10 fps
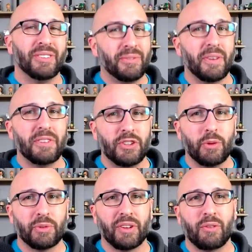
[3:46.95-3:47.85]
He's
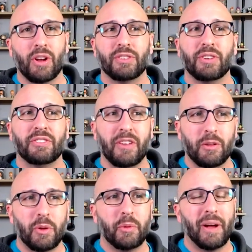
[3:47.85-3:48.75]
52% rostered. He's
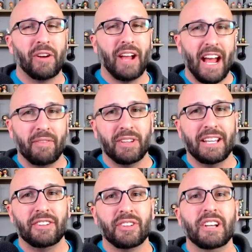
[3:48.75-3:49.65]
available about half of
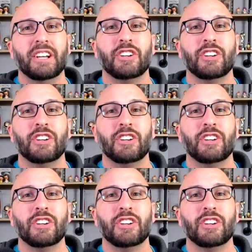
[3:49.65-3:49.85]
leagues.